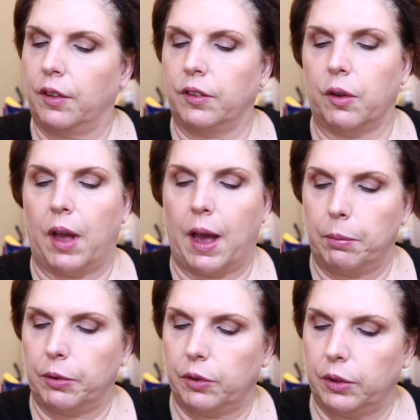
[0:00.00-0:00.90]
So
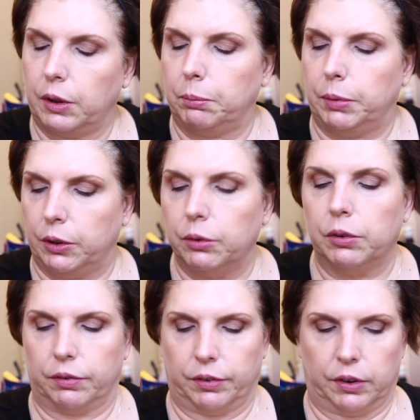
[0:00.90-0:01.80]
absolutely
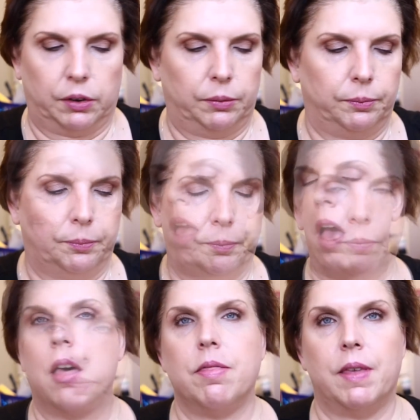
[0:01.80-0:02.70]
beautiful.
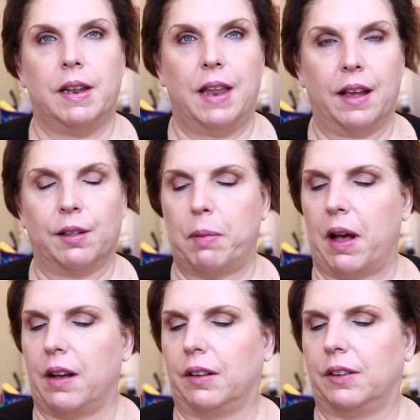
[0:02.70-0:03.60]
The next
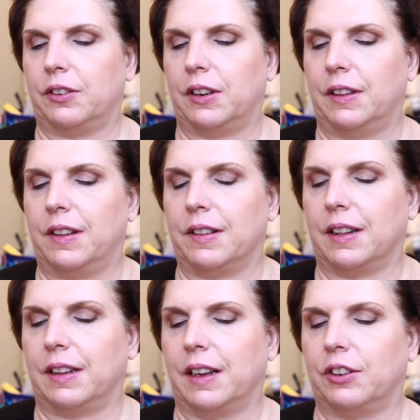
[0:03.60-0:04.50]
polish in this
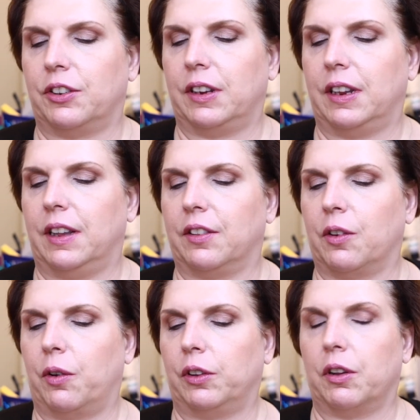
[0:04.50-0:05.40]
collection is
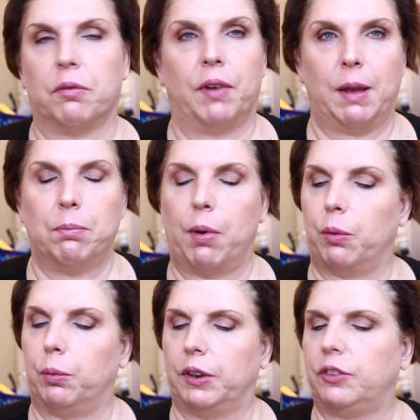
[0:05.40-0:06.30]
called
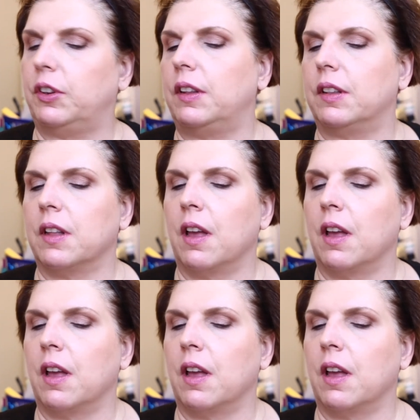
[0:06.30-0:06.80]
Rainbow Wishes,